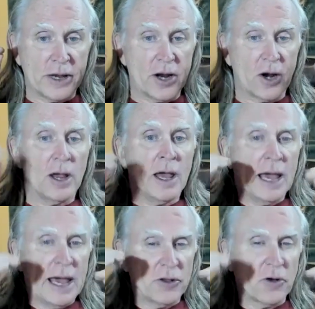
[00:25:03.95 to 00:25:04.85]
ear,
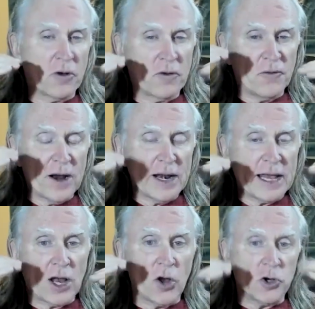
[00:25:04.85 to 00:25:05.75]
and they're fairly
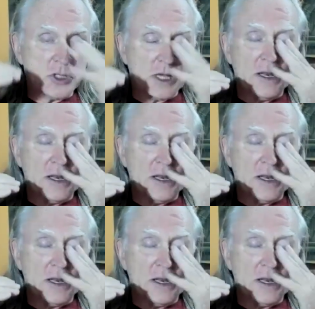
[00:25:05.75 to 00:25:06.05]
close.